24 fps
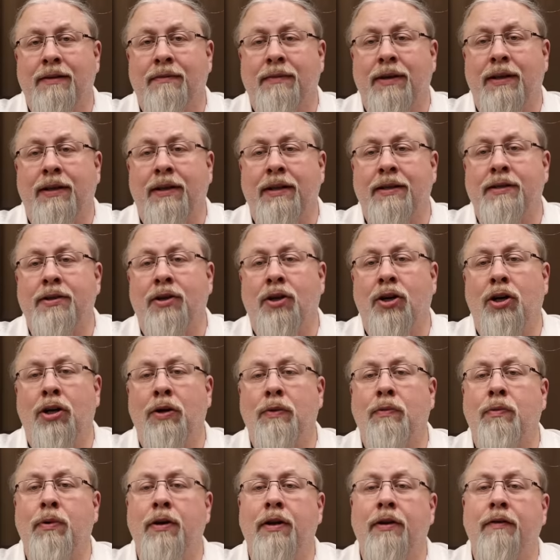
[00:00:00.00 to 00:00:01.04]
But let's
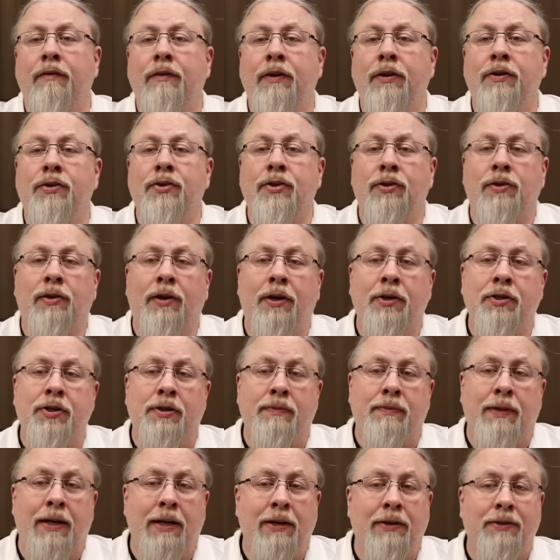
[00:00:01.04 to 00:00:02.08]
hope with future larger
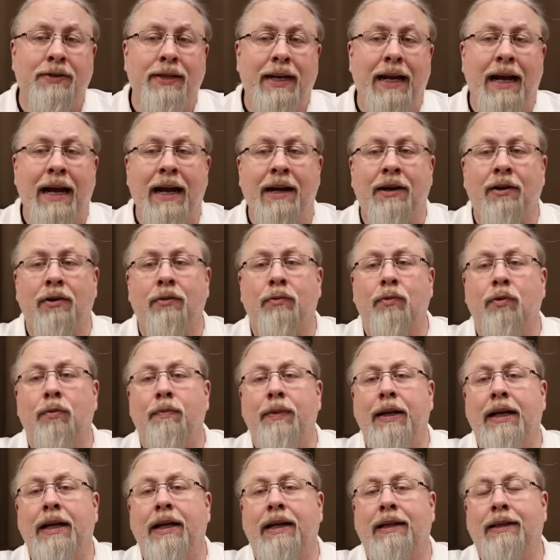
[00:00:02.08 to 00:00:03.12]
models, Anker will
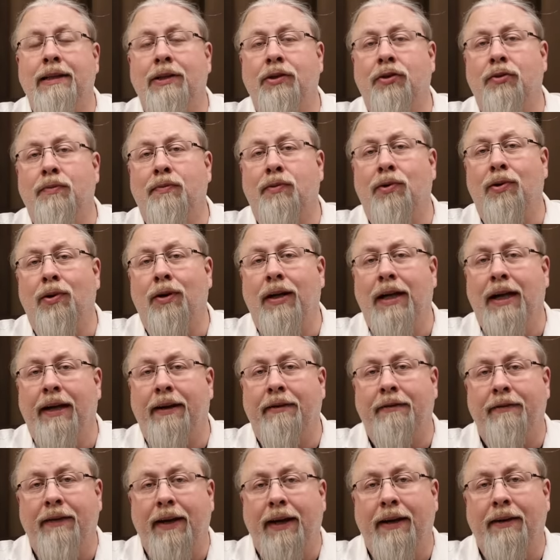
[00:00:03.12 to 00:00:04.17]
be a little more
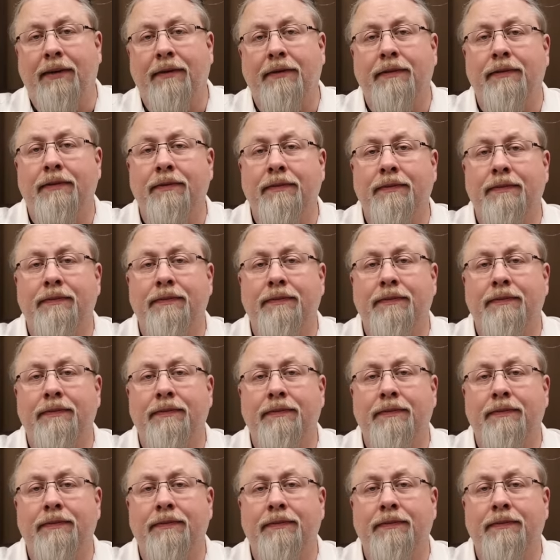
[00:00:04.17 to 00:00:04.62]
innovative.